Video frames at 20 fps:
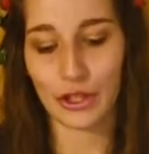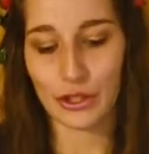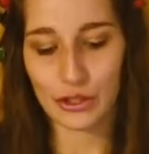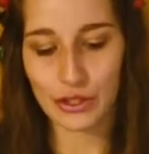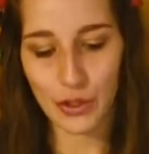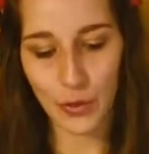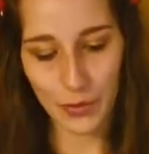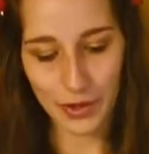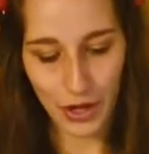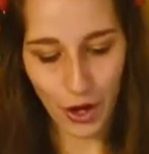
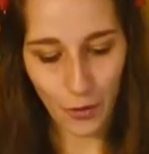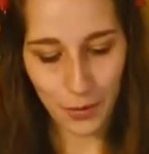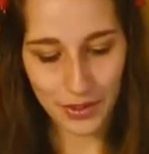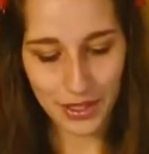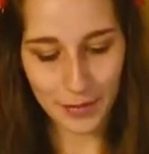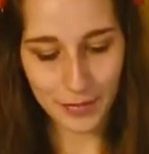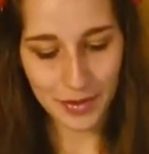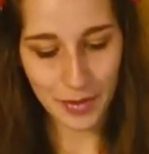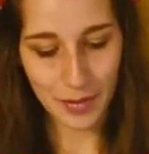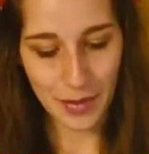So when we open
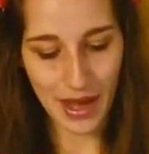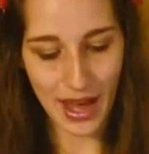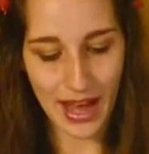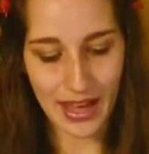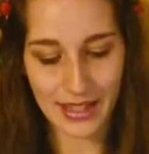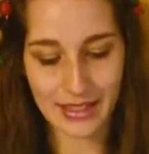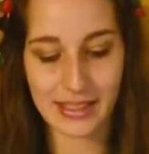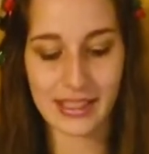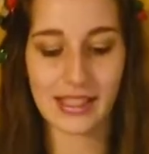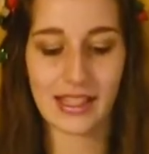up the
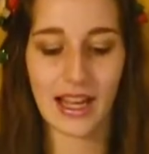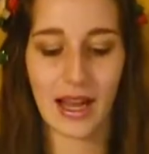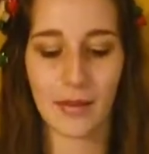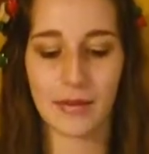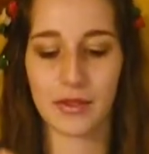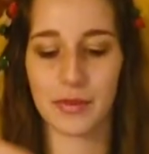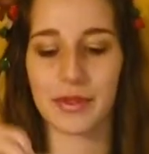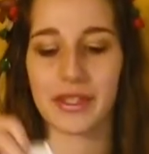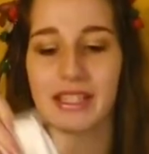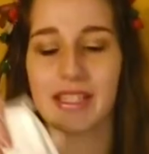box, it
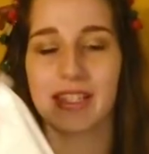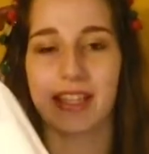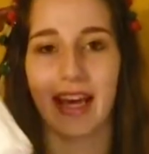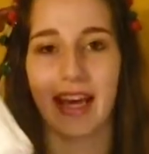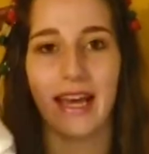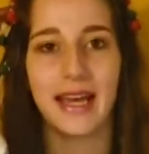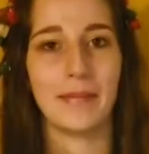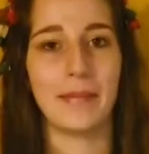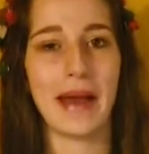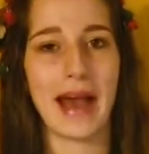comes with
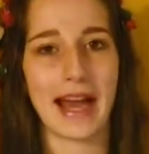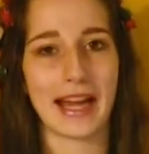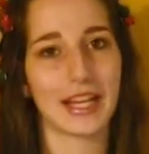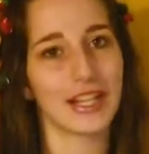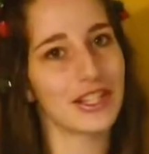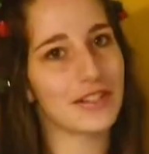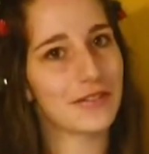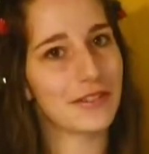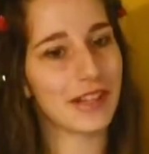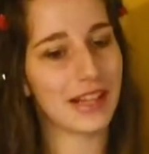a
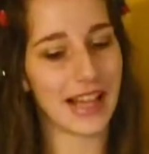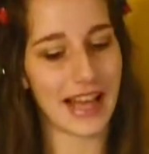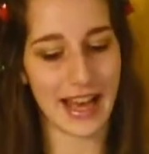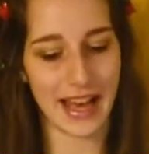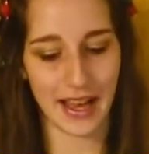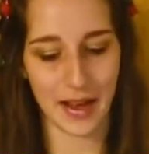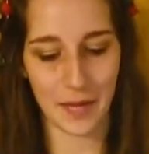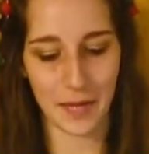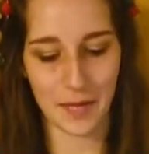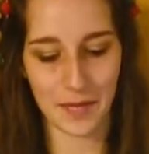package of
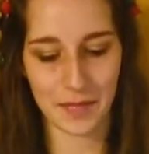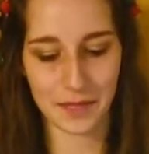clay,